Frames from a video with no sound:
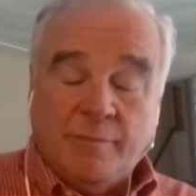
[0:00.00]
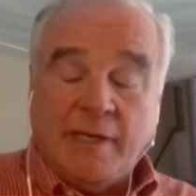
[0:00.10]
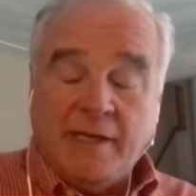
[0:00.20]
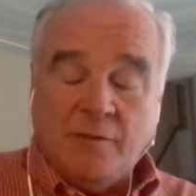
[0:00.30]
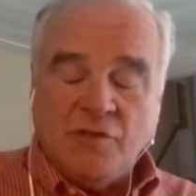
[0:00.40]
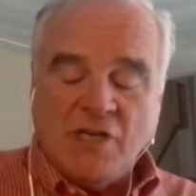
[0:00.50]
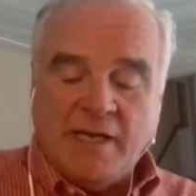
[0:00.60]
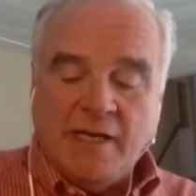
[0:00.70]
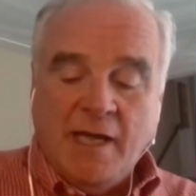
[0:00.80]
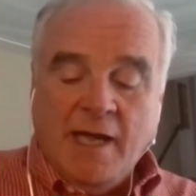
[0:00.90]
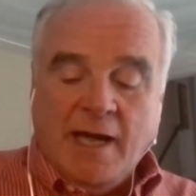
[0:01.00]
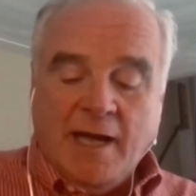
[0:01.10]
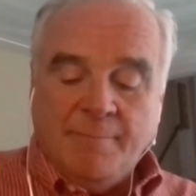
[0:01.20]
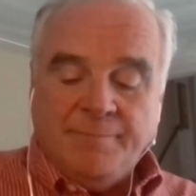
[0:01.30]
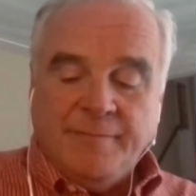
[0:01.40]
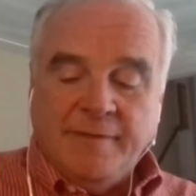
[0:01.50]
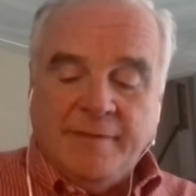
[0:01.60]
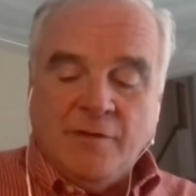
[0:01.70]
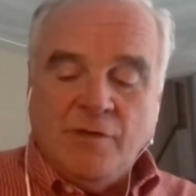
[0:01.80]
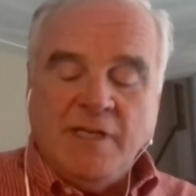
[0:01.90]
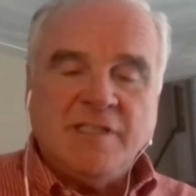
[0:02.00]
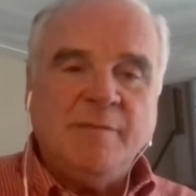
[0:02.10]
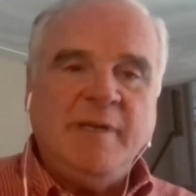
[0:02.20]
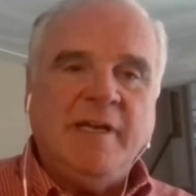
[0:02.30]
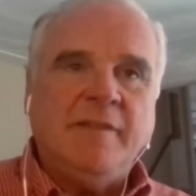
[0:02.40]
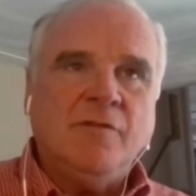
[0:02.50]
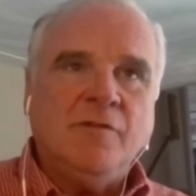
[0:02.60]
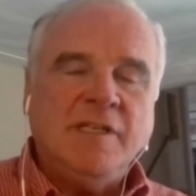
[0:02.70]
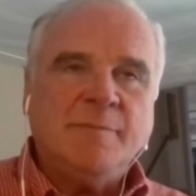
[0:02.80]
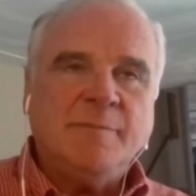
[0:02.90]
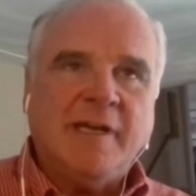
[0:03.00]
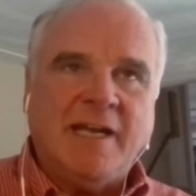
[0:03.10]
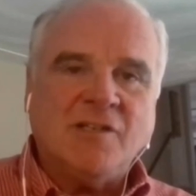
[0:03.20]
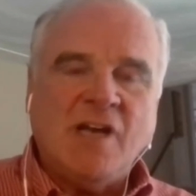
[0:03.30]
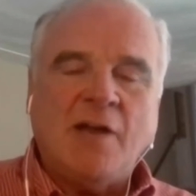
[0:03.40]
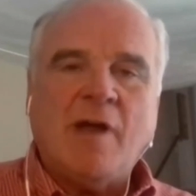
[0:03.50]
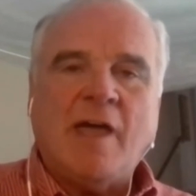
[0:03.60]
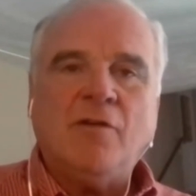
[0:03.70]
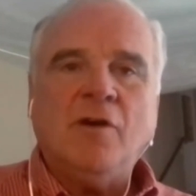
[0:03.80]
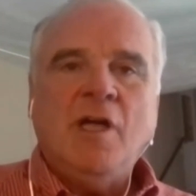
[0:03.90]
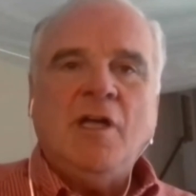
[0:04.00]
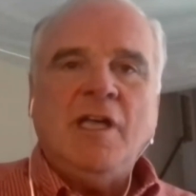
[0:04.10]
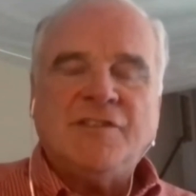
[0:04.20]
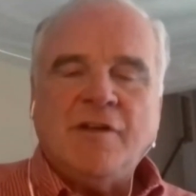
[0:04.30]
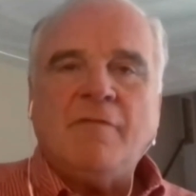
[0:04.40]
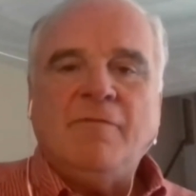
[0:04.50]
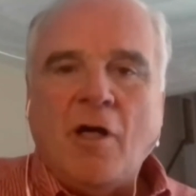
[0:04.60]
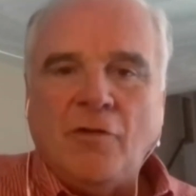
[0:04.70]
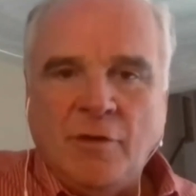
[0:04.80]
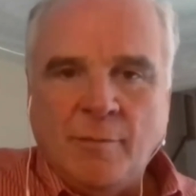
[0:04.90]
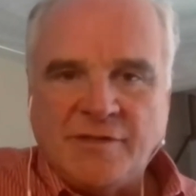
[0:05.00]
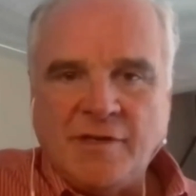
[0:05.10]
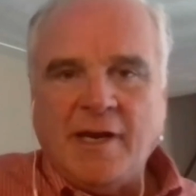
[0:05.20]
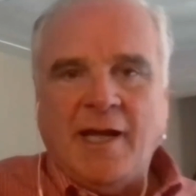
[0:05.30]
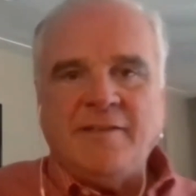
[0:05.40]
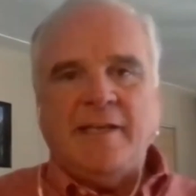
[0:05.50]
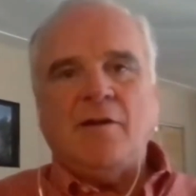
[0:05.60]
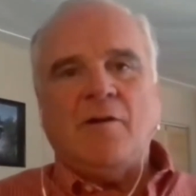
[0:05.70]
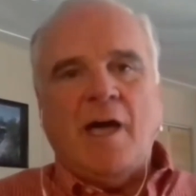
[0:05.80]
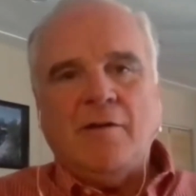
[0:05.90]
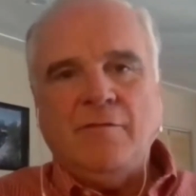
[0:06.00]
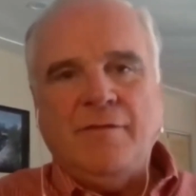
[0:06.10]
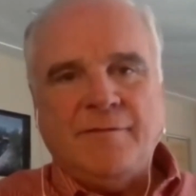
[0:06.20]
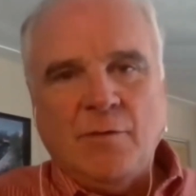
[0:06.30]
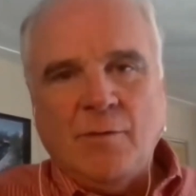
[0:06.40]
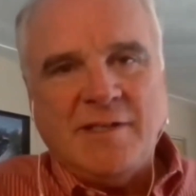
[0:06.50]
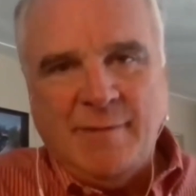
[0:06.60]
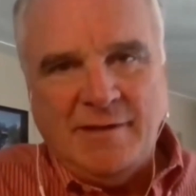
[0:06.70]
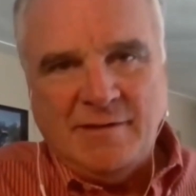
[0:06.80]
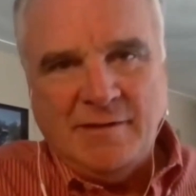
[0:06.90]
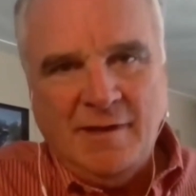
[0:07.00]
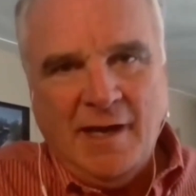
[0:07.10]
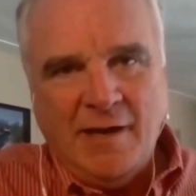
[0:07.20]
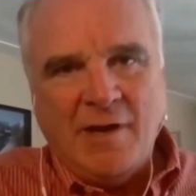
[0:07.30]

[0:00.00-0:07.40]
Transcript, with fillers: playing in Regina. There needs to be a connection. I'd rather, it's not volume. It's not, I sent out 150 resumes. Yeah.